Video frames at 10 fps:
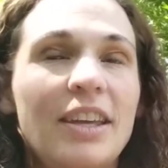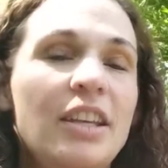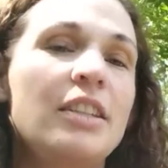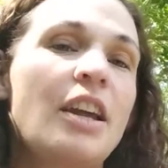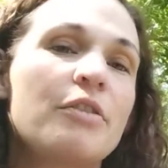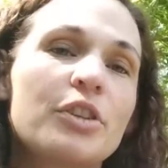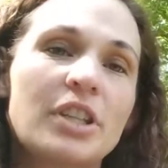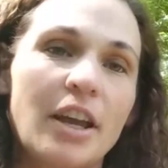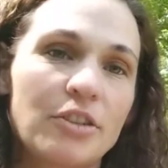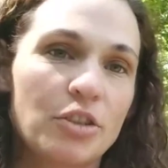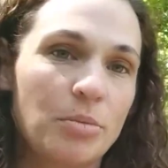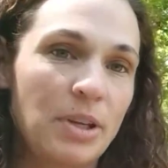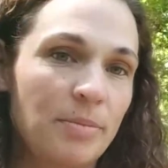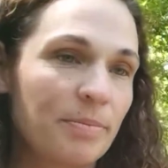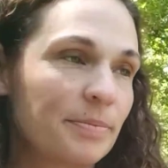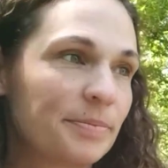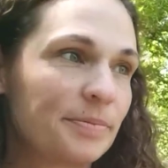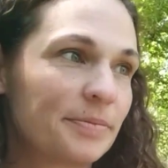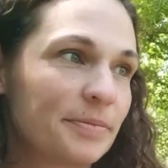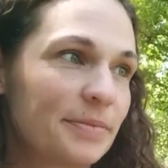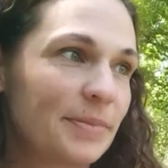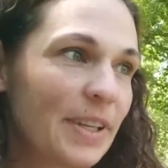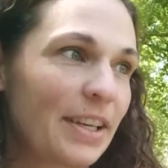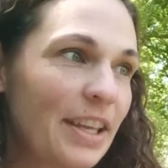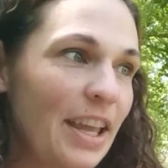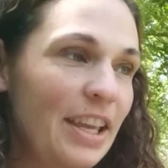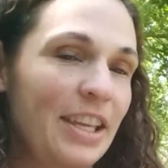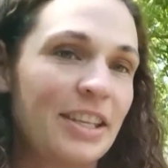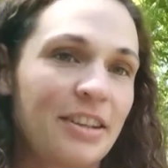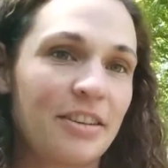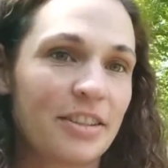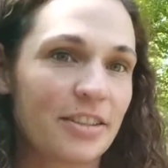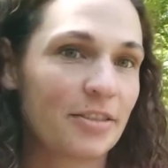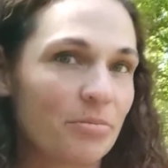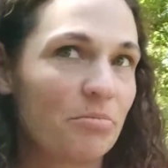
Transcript: never touched me. He didn't